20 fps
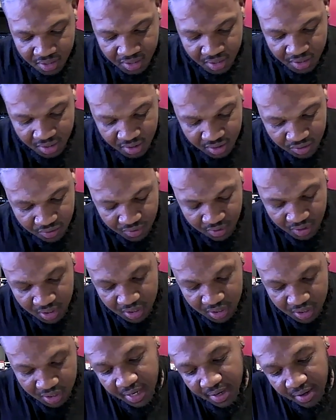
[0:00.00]
Just going to
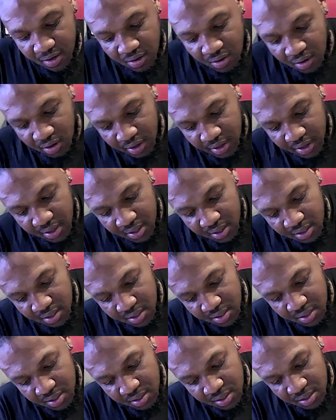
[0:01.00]
take our
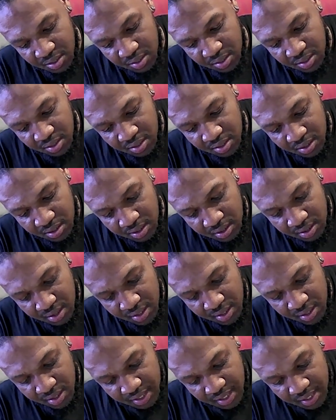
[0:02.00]

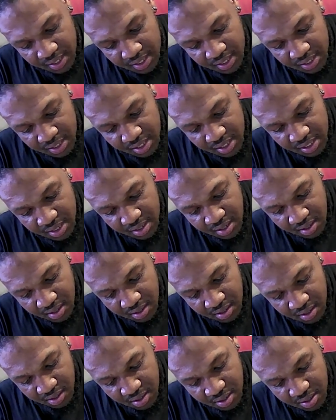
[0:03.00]
next LED,
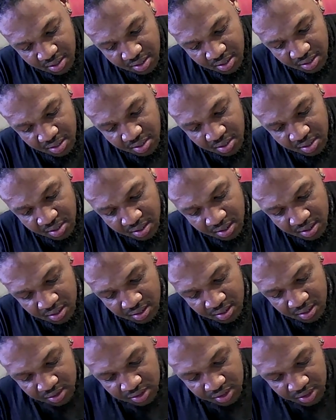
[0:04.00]

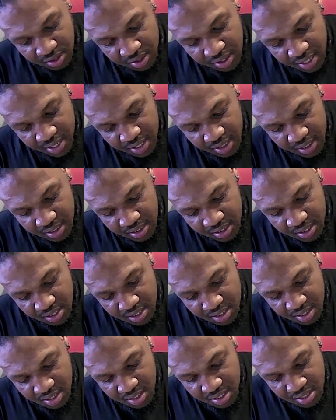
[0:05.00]
turn it,
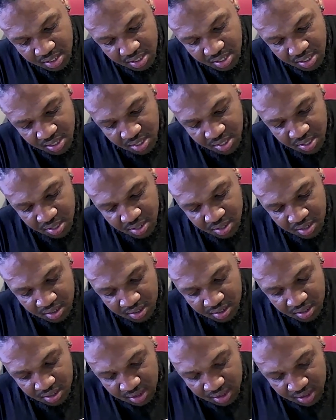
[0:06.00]

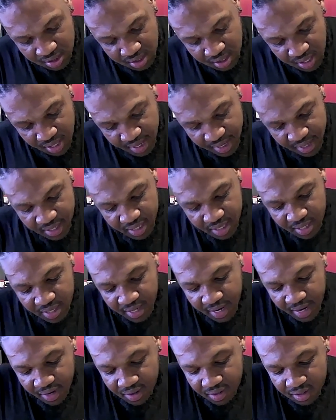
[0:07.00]
slide it in that
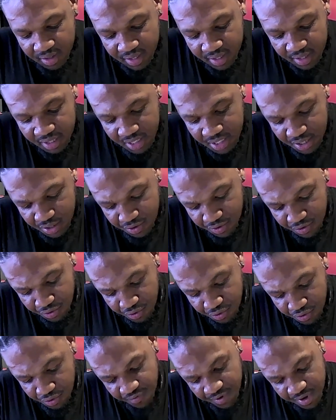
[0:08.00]
LED
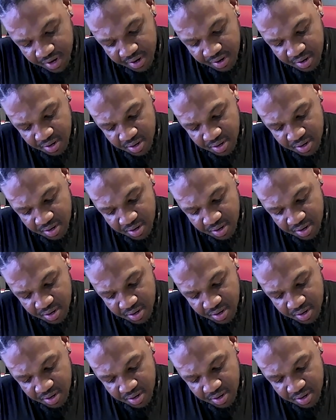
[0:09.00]
groove here.